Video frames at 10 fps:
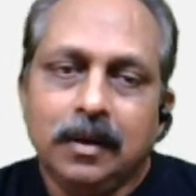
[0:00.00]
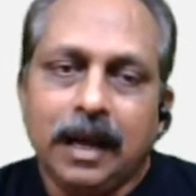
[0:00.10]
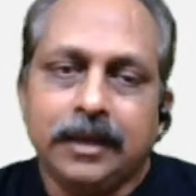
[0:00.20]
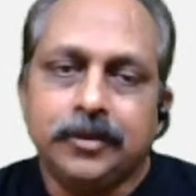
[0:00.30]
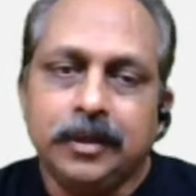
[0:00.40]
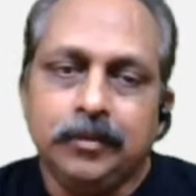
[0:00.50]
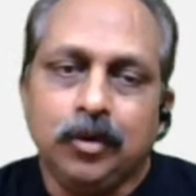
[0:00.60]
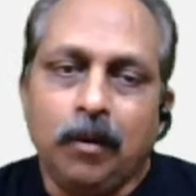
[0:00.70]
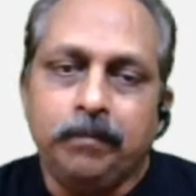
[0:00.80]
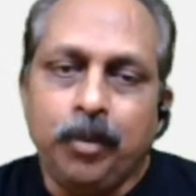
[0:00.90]
Extremes
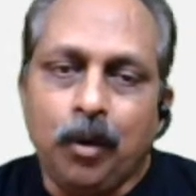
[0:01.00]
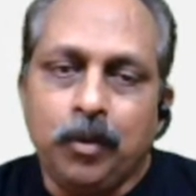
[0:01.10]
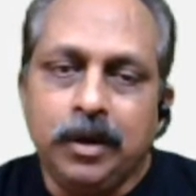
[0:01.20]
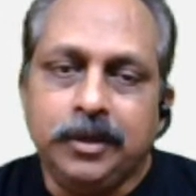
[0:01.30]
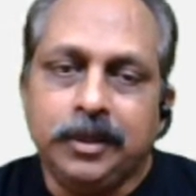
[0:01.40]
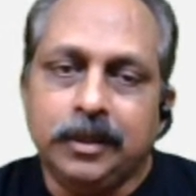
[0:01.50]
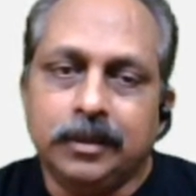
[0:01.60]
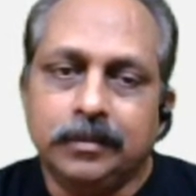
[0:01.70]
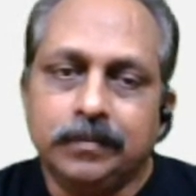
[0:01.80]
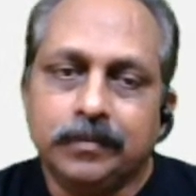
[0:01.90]
of
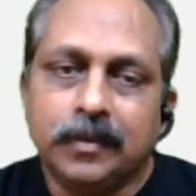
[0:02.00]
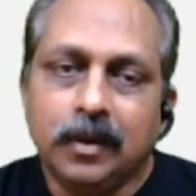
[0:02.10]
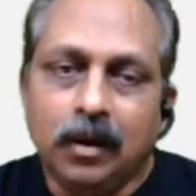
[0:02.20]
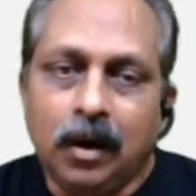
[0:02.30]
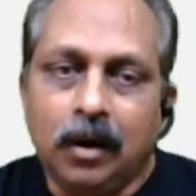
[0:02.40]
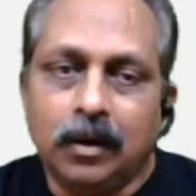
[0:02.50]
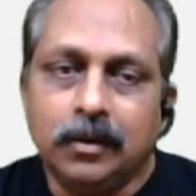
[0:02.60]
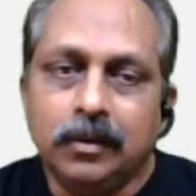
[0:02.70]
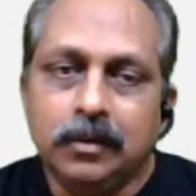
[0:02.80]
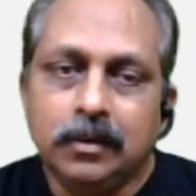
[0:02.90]
poverty are
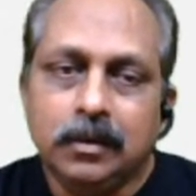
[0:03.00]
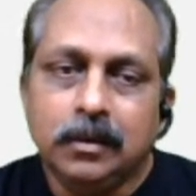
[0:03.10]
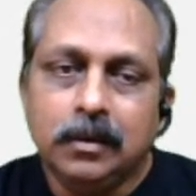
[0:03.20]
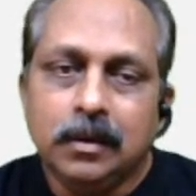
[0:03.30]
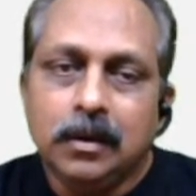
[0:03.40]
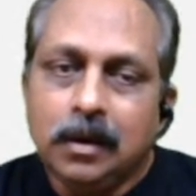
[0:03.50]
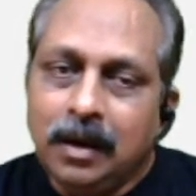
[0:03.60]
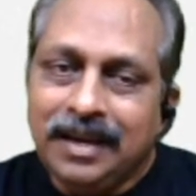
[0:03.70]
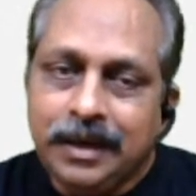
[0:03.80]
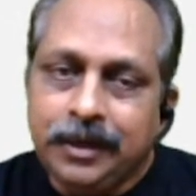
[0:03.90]
a
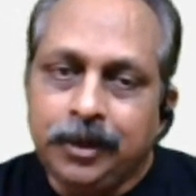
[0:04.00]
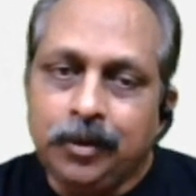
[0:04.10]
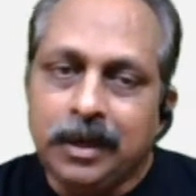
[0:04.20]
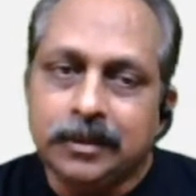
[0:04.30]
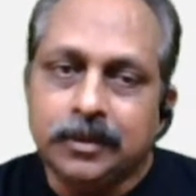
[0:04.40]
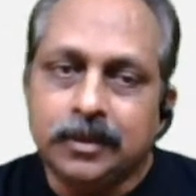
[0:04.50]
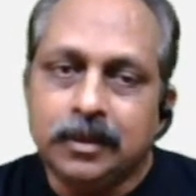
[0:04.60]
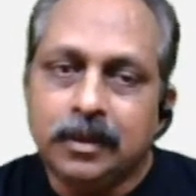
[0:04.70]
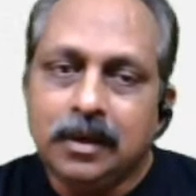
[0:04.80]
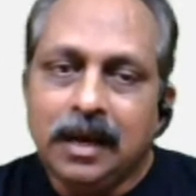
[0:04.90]
hindrance
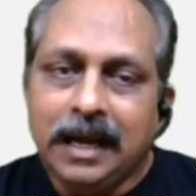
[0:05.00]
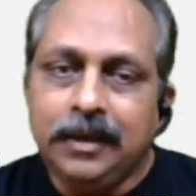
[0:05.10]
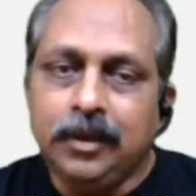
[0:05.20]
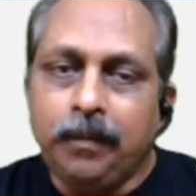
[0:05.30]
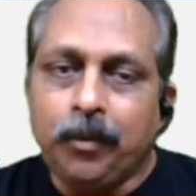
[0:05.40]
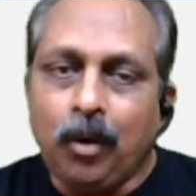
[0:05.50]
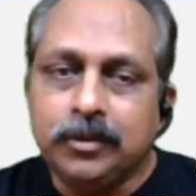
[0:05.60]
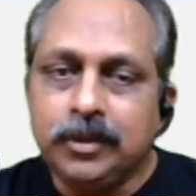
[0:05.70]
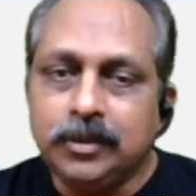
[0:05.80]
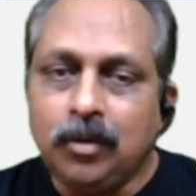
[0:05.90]
in the
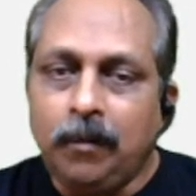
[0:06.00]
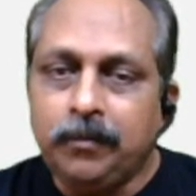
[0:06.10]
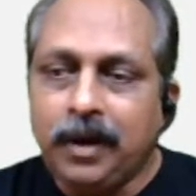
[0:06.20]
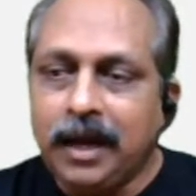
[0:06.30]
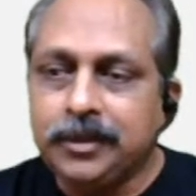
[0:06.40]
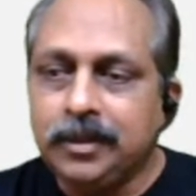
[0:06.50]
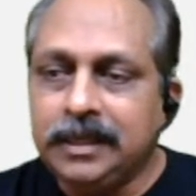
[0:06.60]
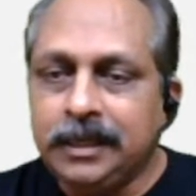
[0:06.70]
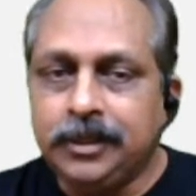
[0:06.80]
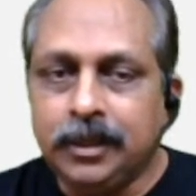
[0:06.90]
process of national
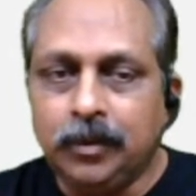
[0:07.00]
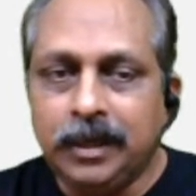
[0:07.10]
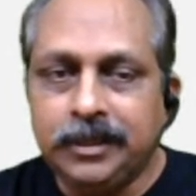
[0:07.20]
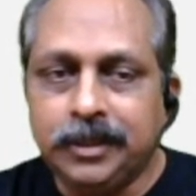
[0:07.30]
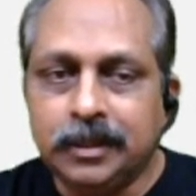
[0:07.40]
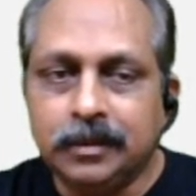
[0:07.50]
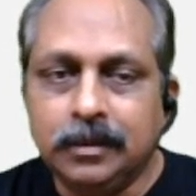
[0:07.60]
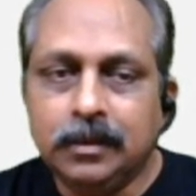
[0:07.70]
integration.